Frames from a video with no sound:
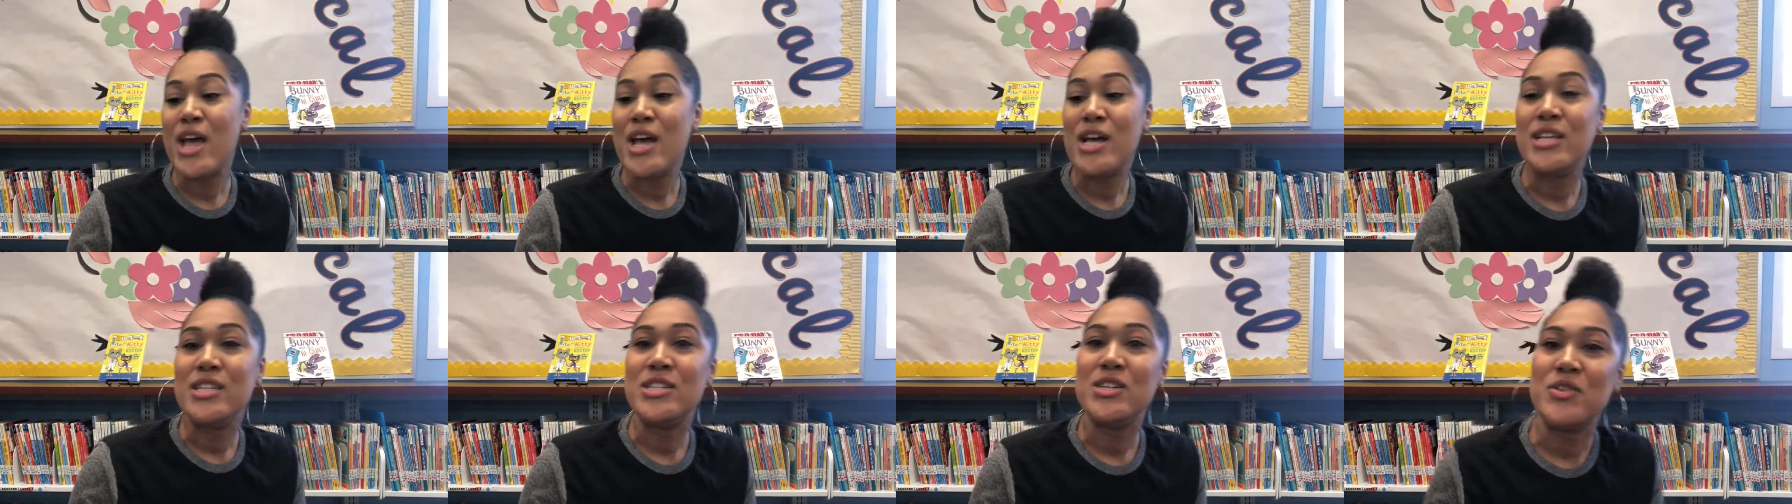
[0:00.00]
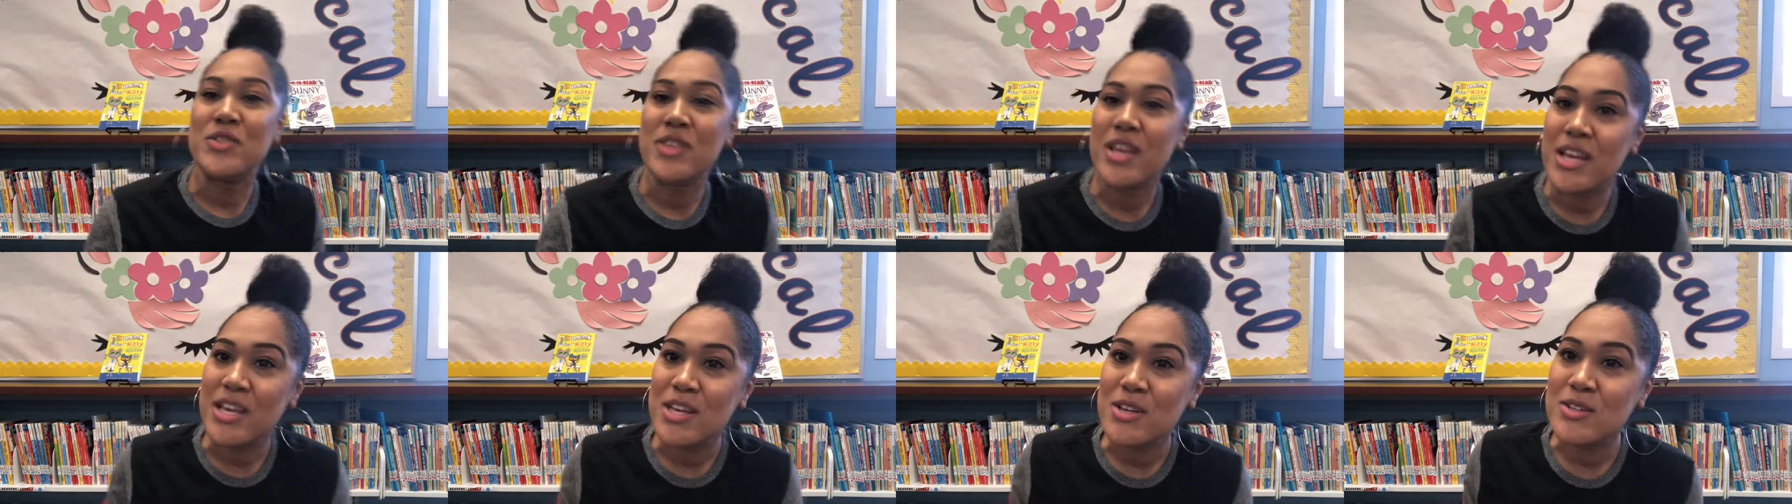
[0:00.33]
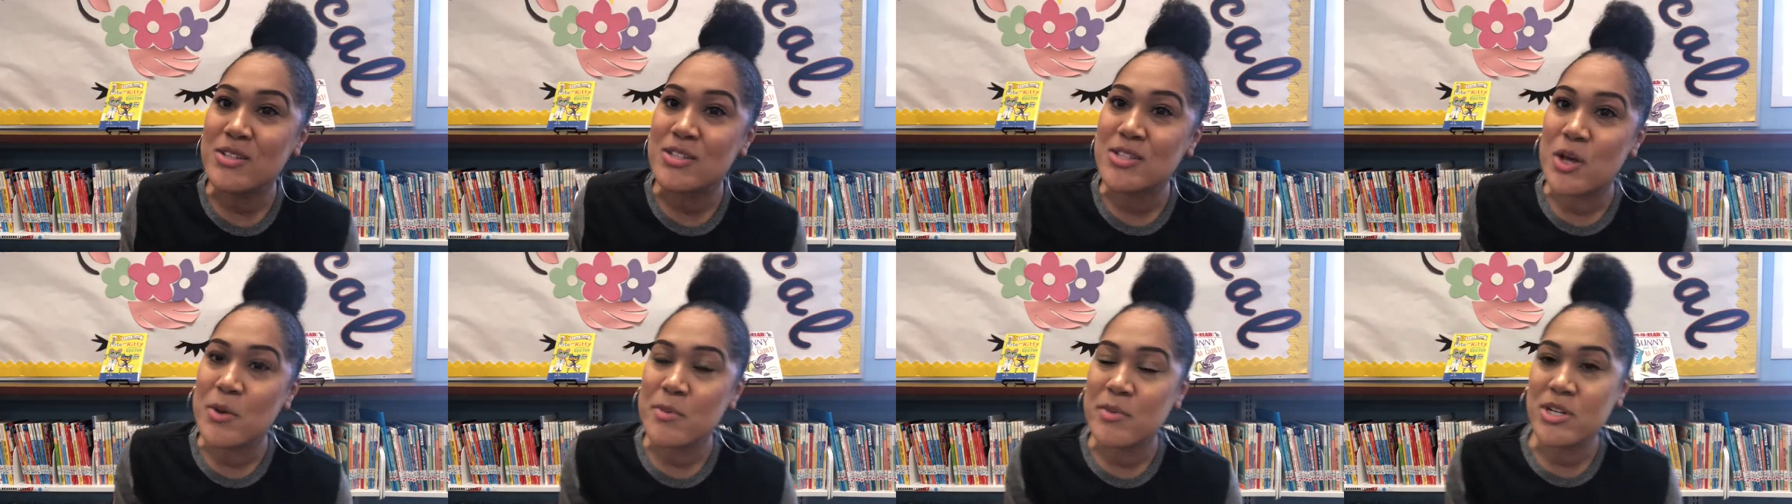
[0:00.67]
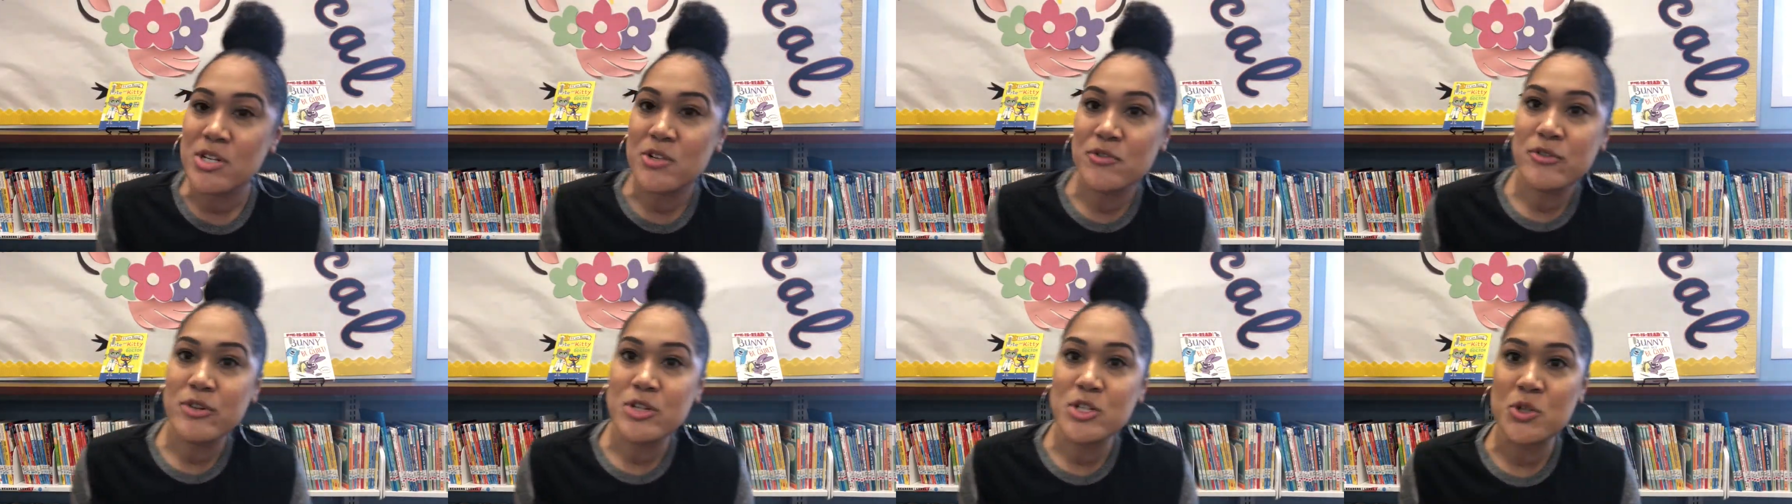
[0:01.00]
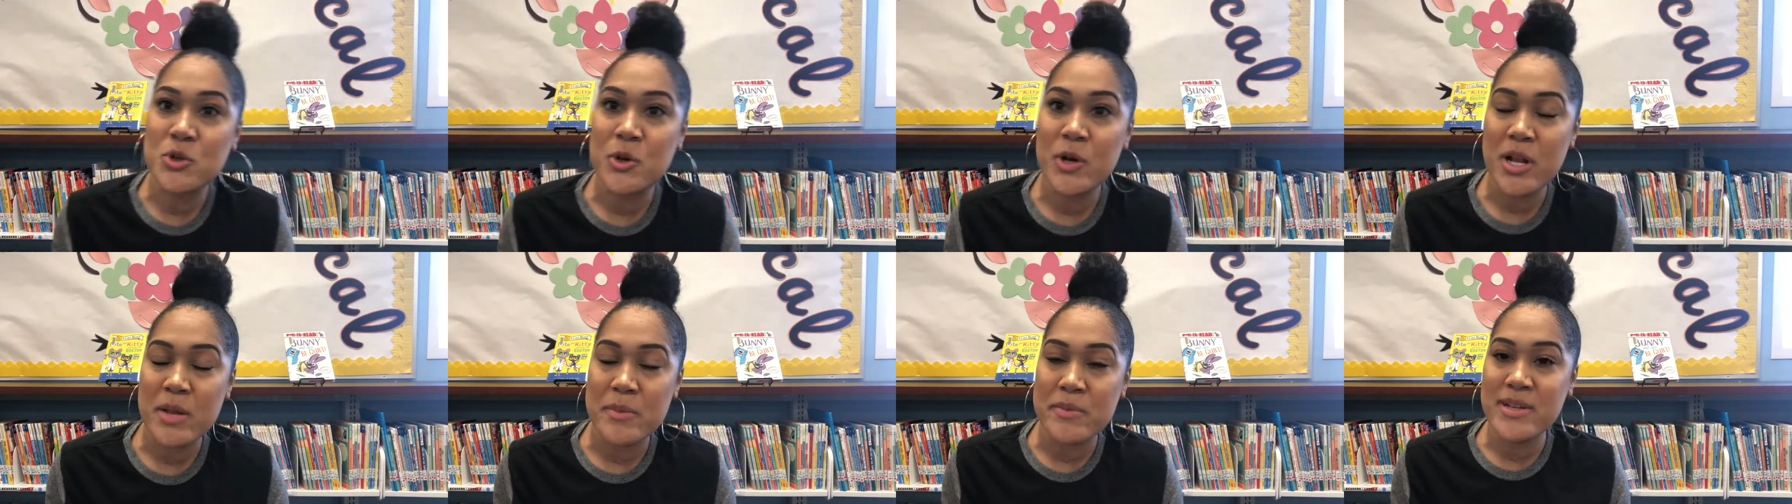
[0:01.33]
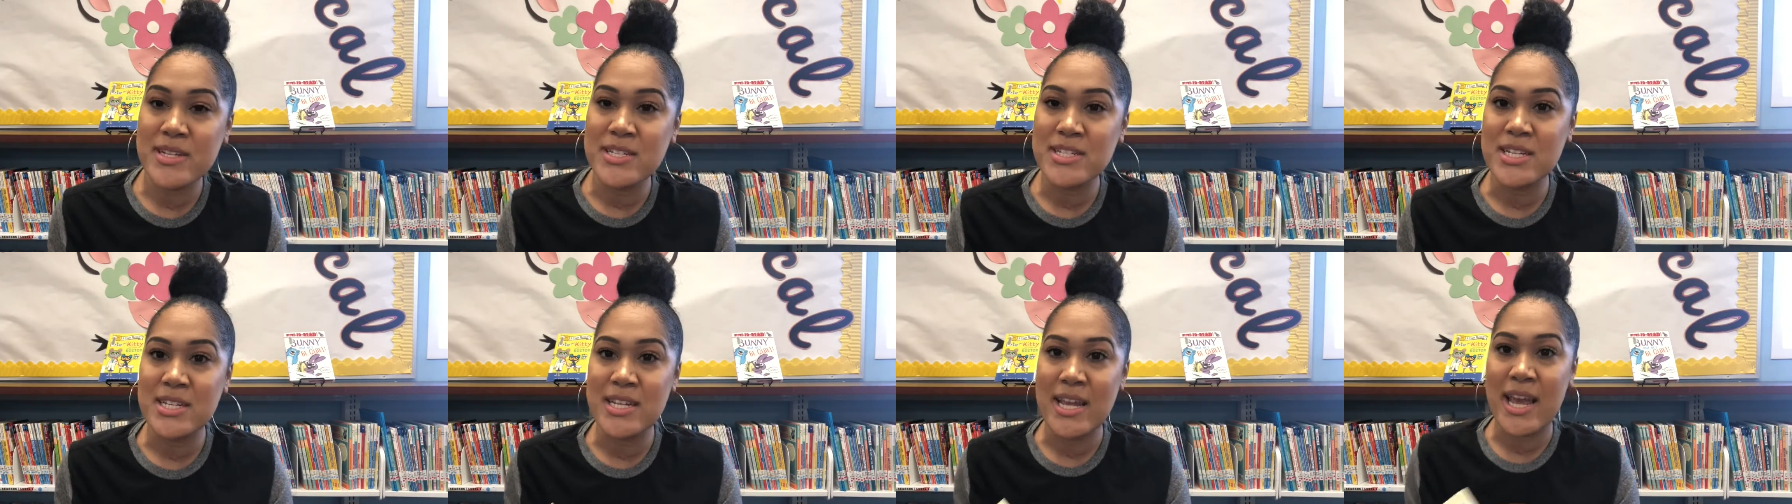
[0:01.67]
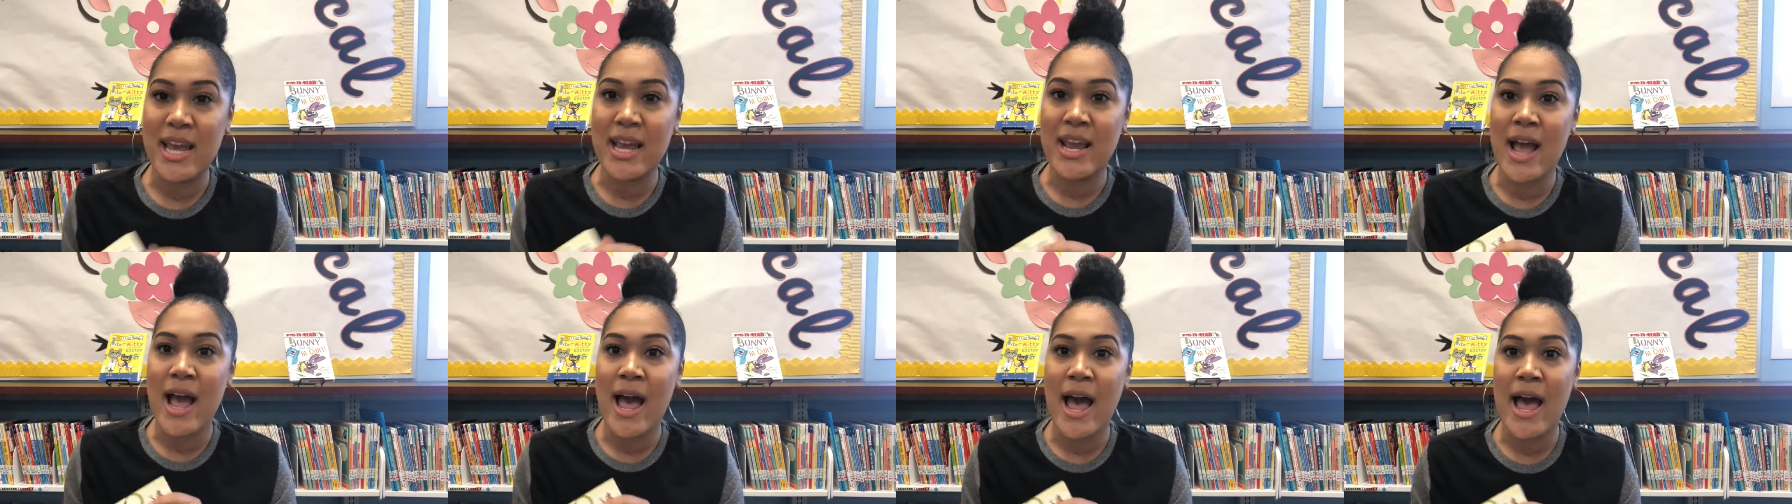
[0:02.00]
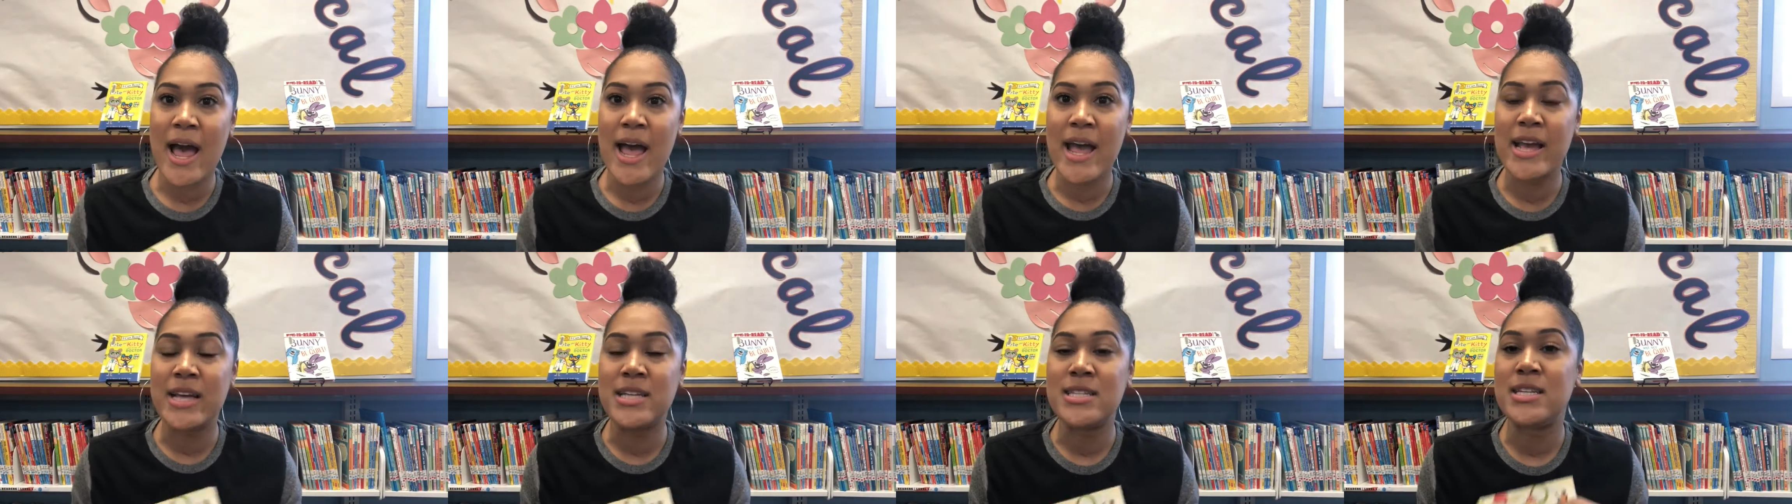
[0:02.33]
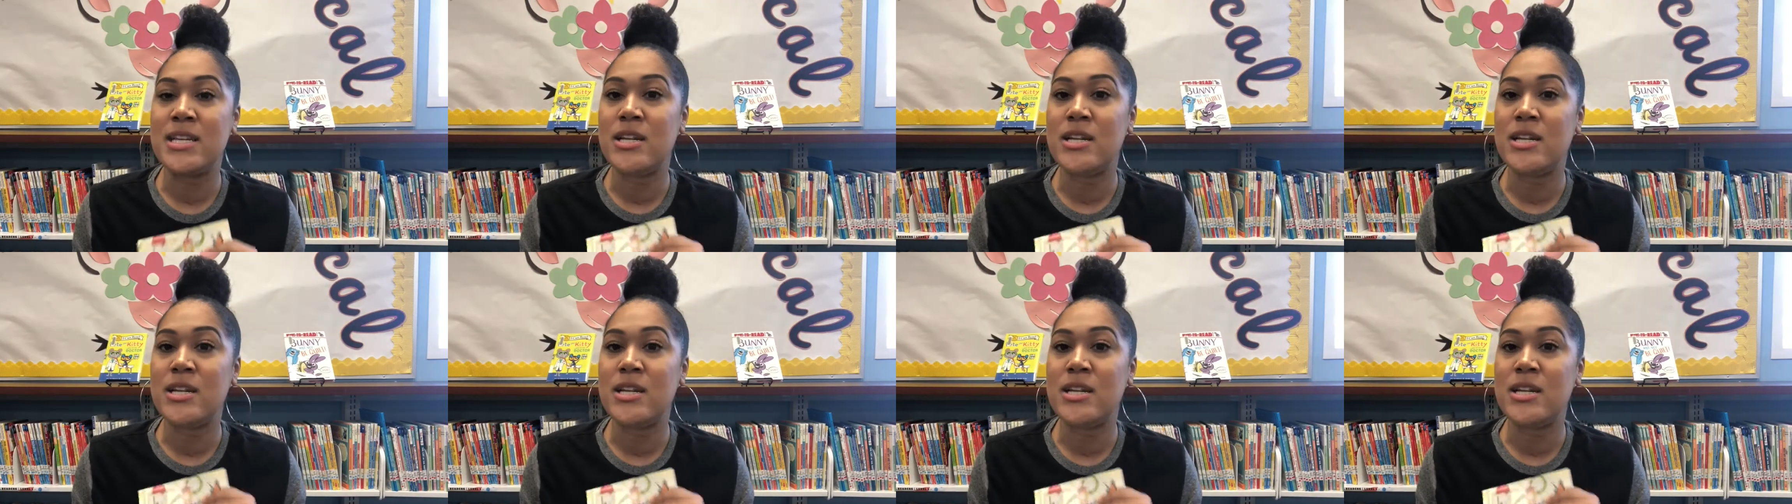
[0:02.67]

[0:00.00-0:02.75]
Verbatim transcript: So thank you so much for joining me today, guys.